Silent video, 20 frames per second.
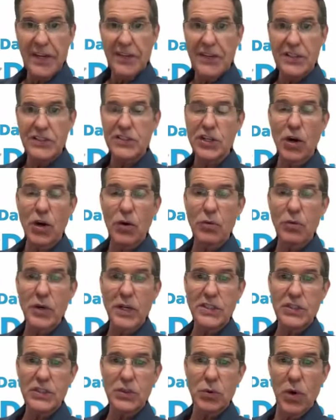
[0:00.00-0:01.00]
there's no
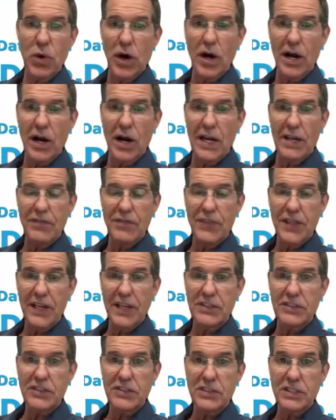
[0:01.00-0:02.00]
reason why, if
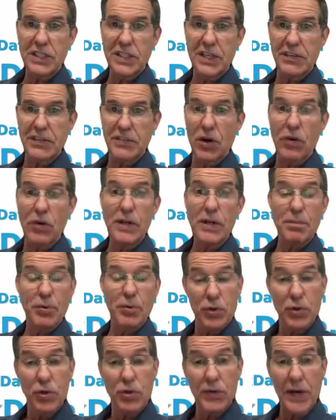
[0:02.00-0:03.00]
things don't
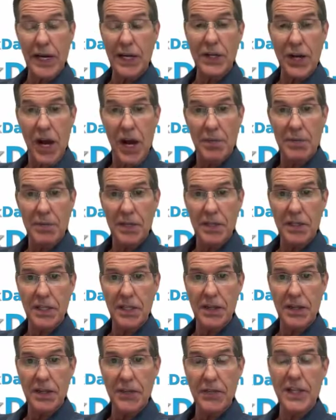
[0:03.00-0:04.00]
improve
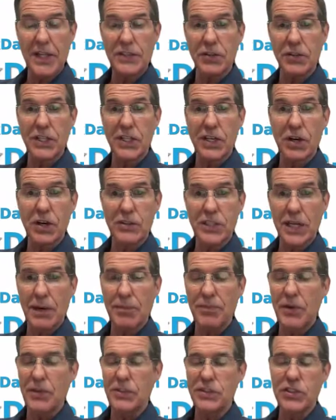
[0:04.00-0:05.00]
economically and certainty goes
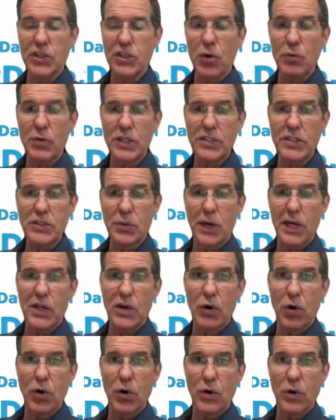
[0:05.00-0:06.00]
up, there's no reason why
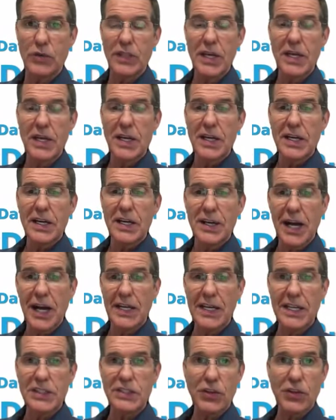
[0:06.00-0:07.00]
gold
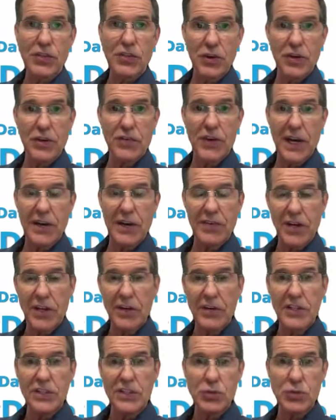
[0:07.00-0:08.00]
cannot get to
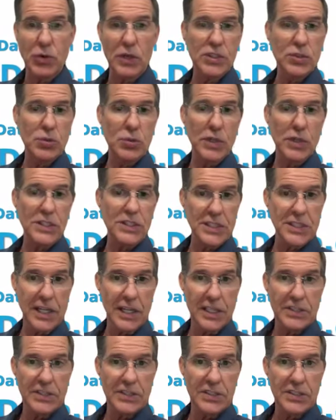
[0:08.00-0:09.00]
3,500 in
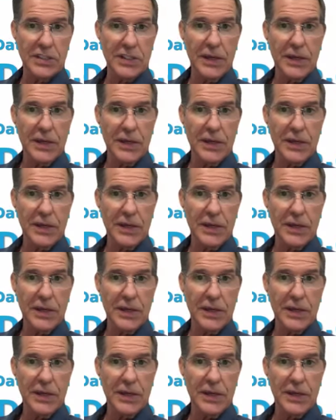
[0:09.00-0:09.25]
2026.